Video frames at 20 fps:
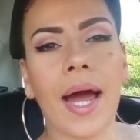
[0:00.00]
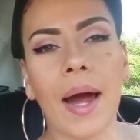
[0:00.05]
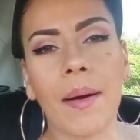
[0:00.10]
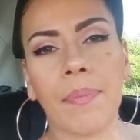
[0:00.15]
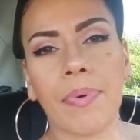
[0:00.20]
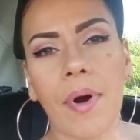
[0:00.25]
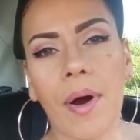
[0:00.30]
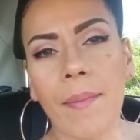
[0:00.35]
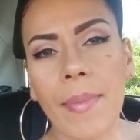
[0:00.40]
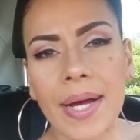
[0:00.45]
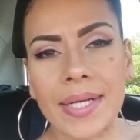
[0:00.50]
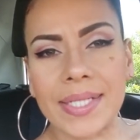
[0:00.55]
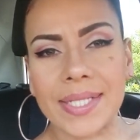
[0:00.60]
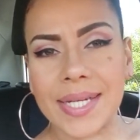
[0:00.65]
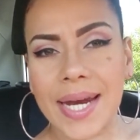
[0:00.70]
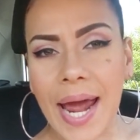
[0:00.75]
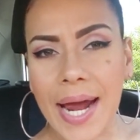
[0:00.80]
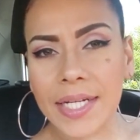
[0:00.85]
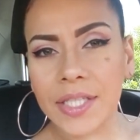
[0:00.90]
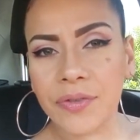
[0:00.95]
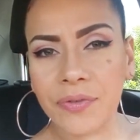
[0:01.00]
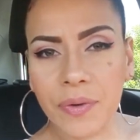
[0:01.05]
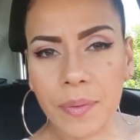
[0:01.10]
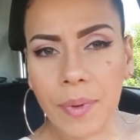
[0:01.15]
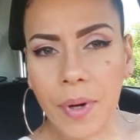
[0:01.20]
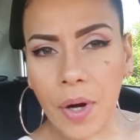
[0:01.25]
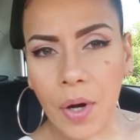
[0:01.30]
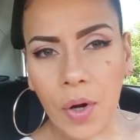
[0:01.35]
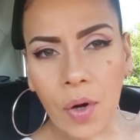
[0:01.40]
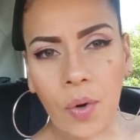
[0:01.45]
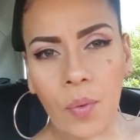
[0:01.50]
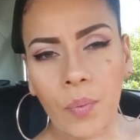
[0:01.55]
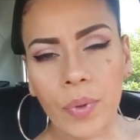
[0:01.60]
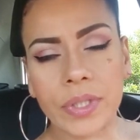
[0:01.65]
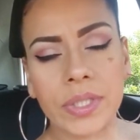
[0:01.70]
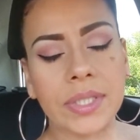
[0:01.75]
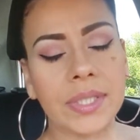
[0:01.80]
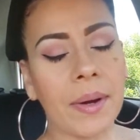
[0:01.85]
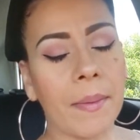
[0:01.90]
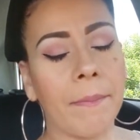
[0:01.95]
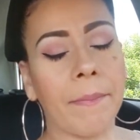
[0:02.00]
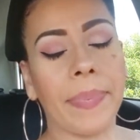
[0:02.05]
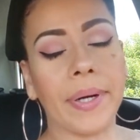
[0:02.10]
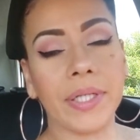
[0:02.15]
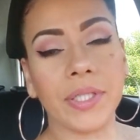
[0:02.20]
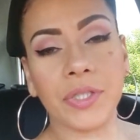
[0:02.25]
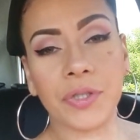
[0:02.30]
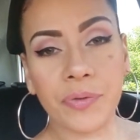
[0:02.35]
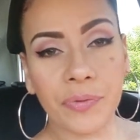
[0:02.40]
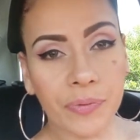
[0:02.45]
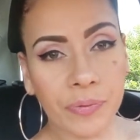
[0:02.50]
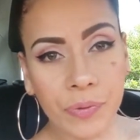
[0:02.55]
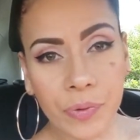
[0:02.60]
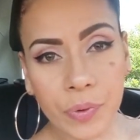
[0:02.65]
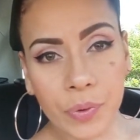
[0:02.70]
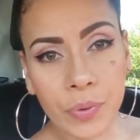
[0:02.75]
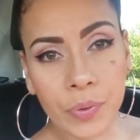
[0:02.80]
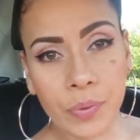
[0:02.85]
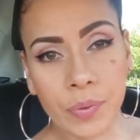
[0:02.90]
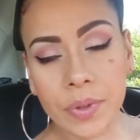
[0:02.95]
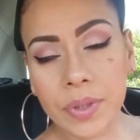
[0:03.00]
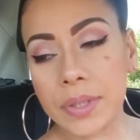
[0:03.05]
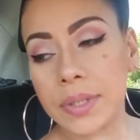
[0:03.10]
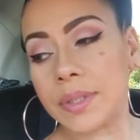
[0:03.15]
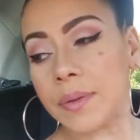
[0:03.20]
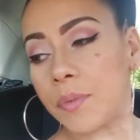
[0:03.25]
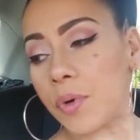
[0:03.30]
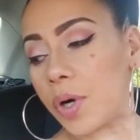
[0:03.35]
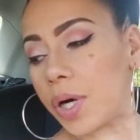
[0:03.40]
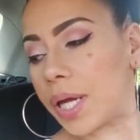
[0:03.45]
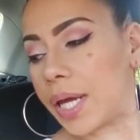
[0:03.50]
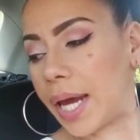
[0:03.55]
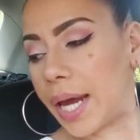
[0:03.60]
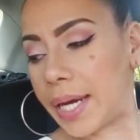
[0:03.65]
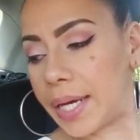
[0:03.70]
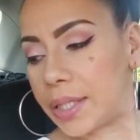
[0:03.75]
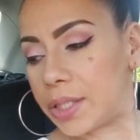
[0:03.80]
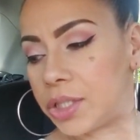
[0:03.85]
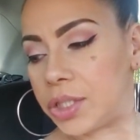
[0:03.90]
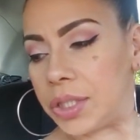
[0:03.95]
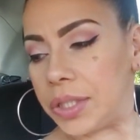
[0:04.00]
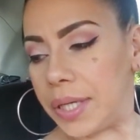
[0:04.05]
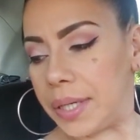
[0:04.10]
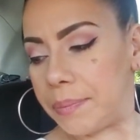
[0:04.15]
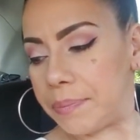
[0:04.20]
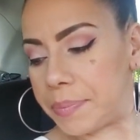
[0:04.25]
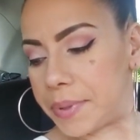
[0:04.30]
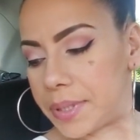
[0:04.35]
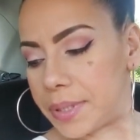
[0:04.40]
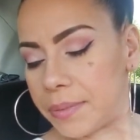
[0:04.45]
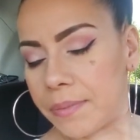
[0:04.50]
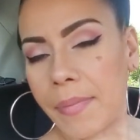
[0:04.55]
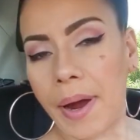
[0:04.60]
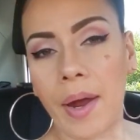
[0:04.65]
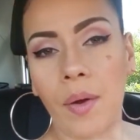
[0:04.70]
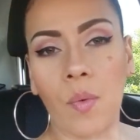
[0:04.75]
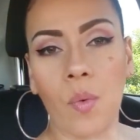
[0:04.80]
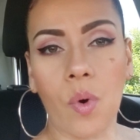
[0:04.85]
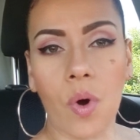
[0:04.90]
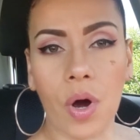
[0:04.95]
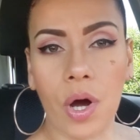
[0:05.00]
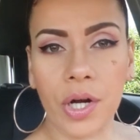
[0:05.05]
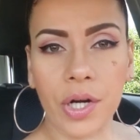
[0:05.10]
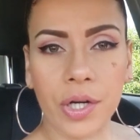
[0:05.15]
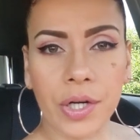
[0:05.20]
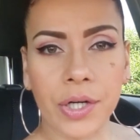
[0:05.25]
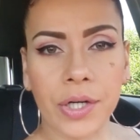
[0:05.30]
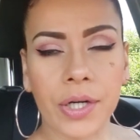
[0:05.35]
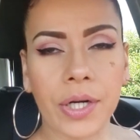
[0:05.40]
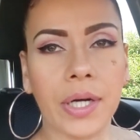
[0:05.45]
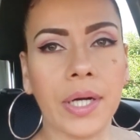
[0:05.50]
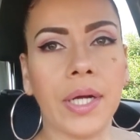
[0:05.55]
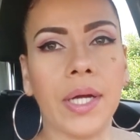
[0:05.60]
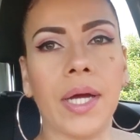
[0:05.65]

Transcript: I brought my snacks from home, which is a bunch of fruit, some organic chips, my water.